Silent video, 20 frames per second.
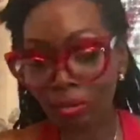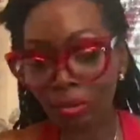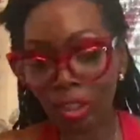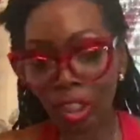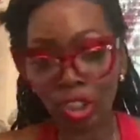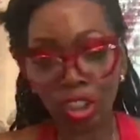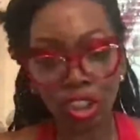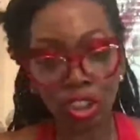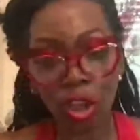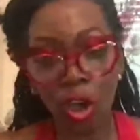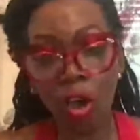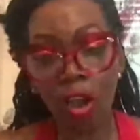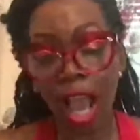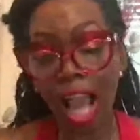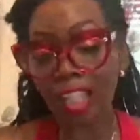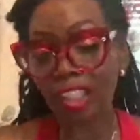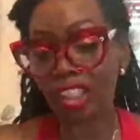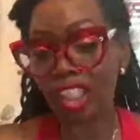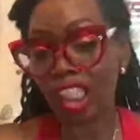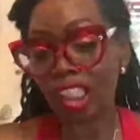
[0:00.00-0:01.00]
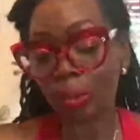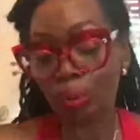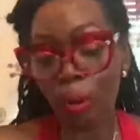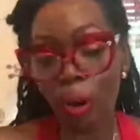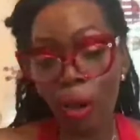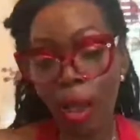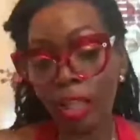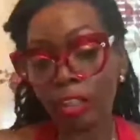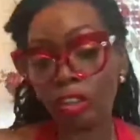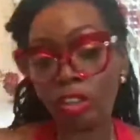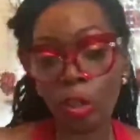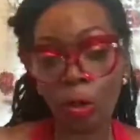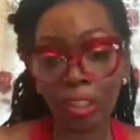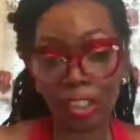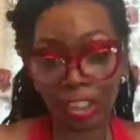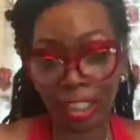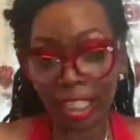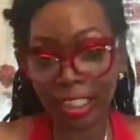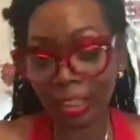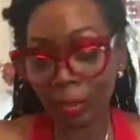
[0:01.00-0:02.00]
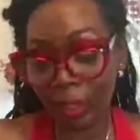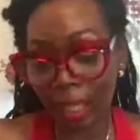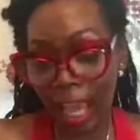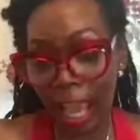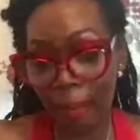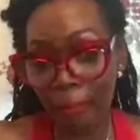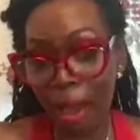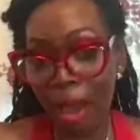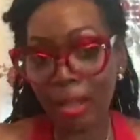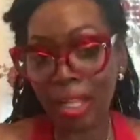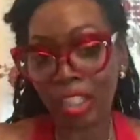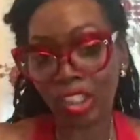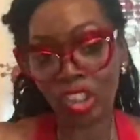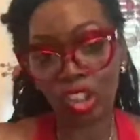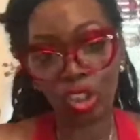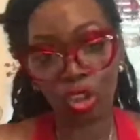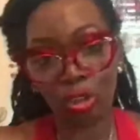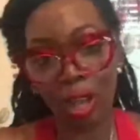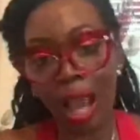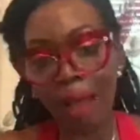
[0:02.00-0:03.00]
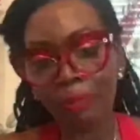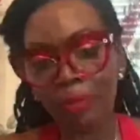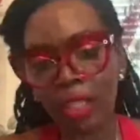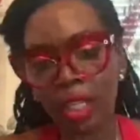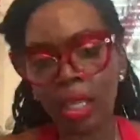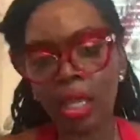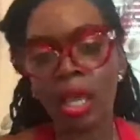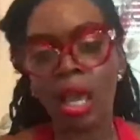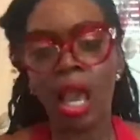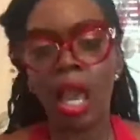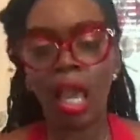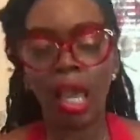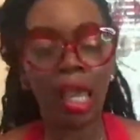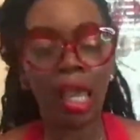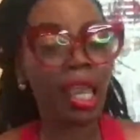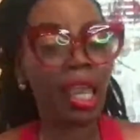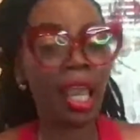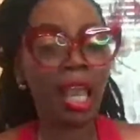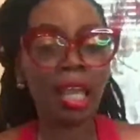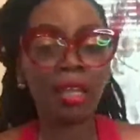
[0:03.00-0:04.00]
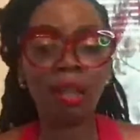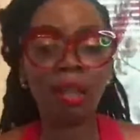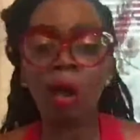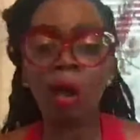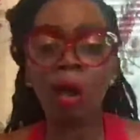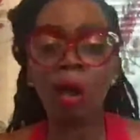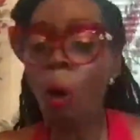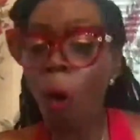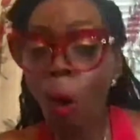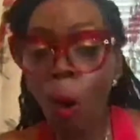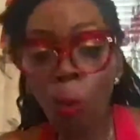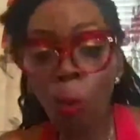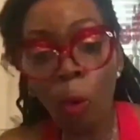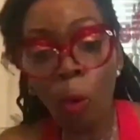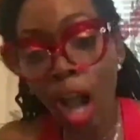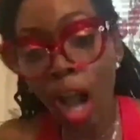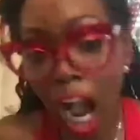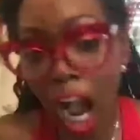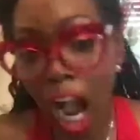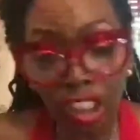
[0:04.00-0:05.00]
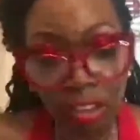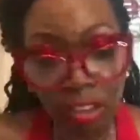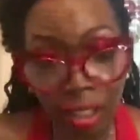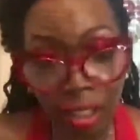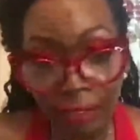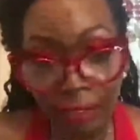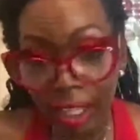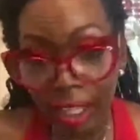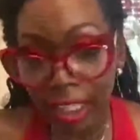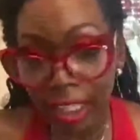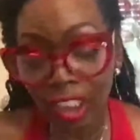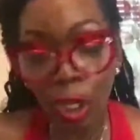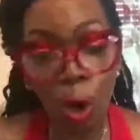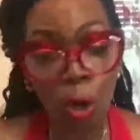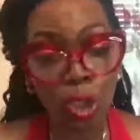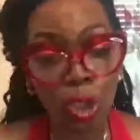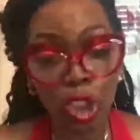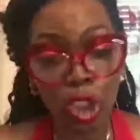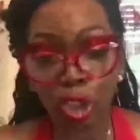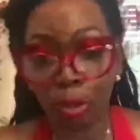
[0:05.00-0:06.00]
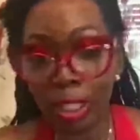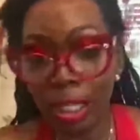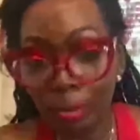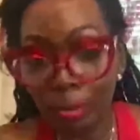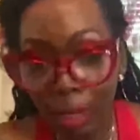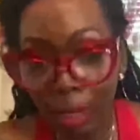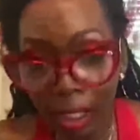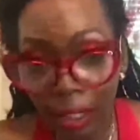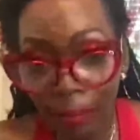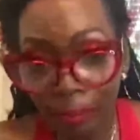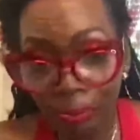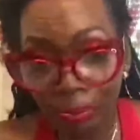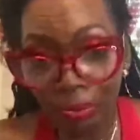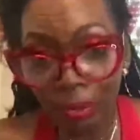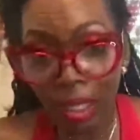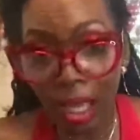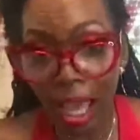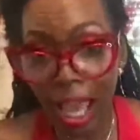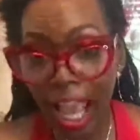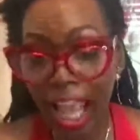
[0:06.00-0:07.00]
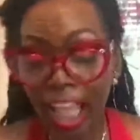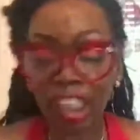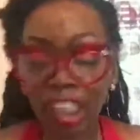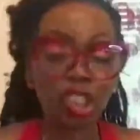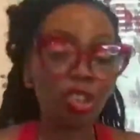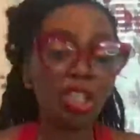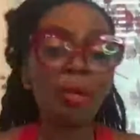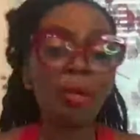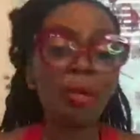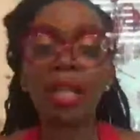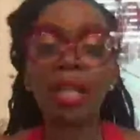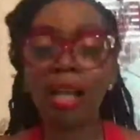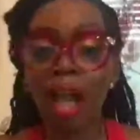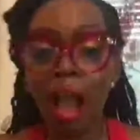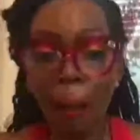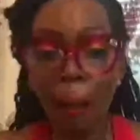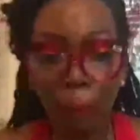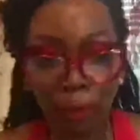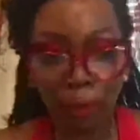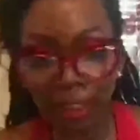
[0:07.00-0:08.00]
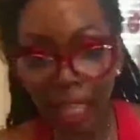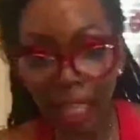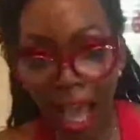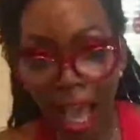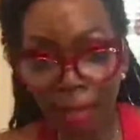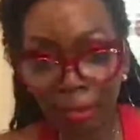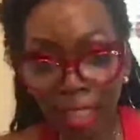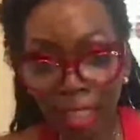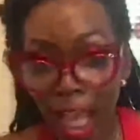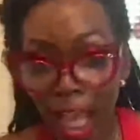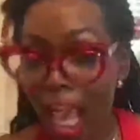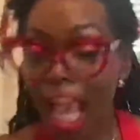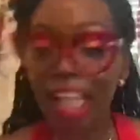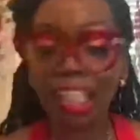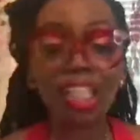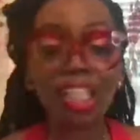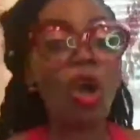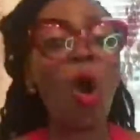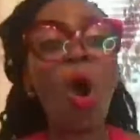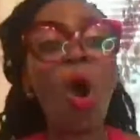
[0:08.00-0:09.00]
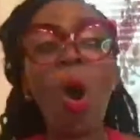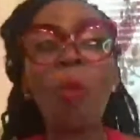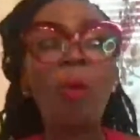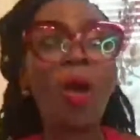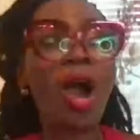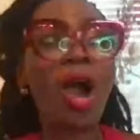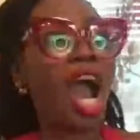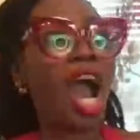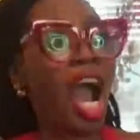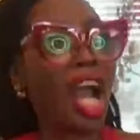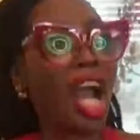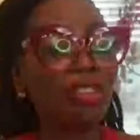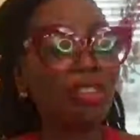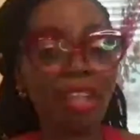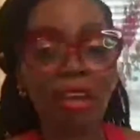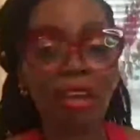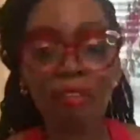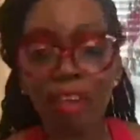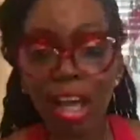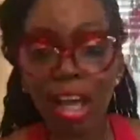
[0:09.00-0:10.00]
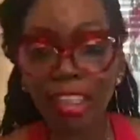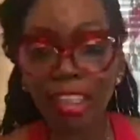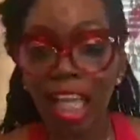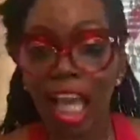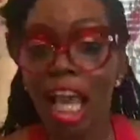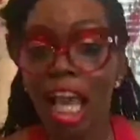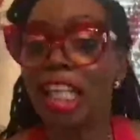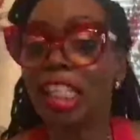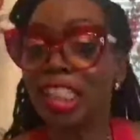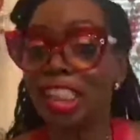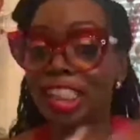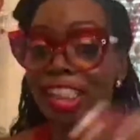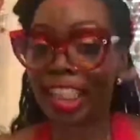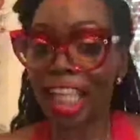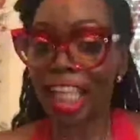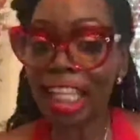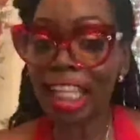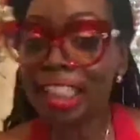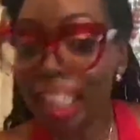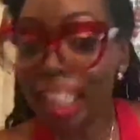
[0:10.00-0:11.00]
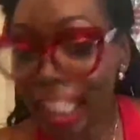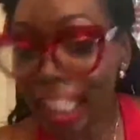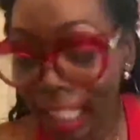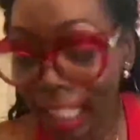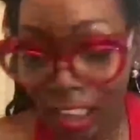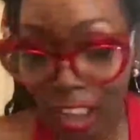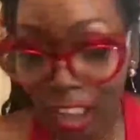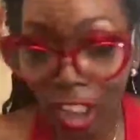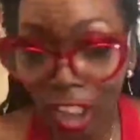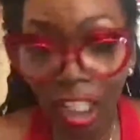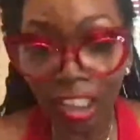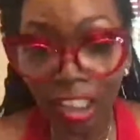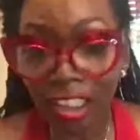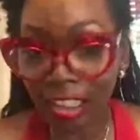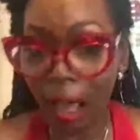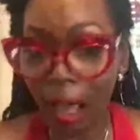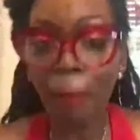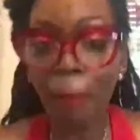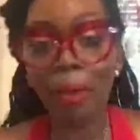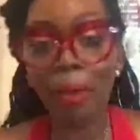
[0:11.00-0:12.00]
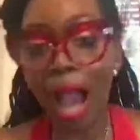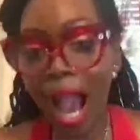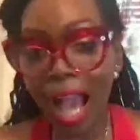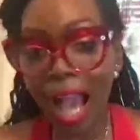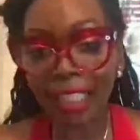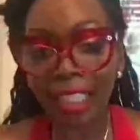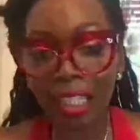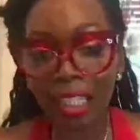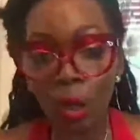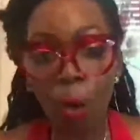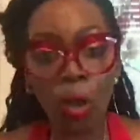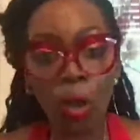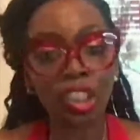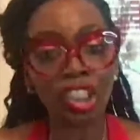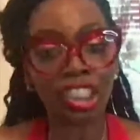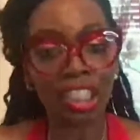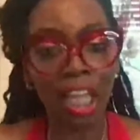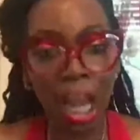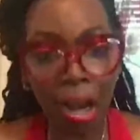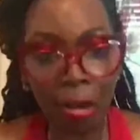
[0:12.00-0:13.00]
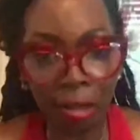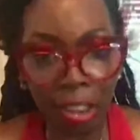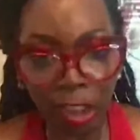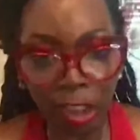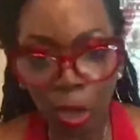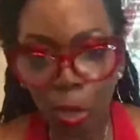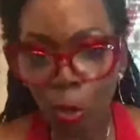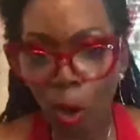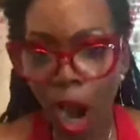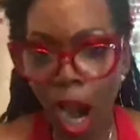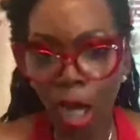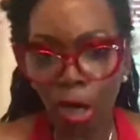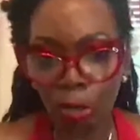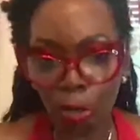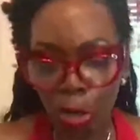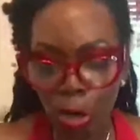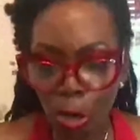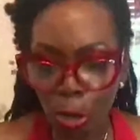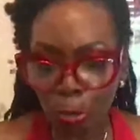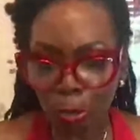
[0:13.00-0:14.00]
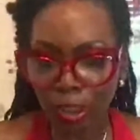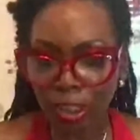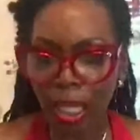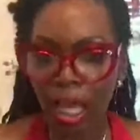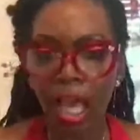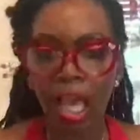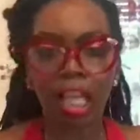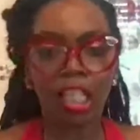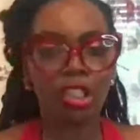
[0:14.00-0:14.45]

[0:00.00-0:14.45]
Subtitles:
this song, I just, it just came out, I just dropped it, and all 100 of us go stream it, and stream it a couple times, and then all 100 of us send it to somebody or share it to our groups.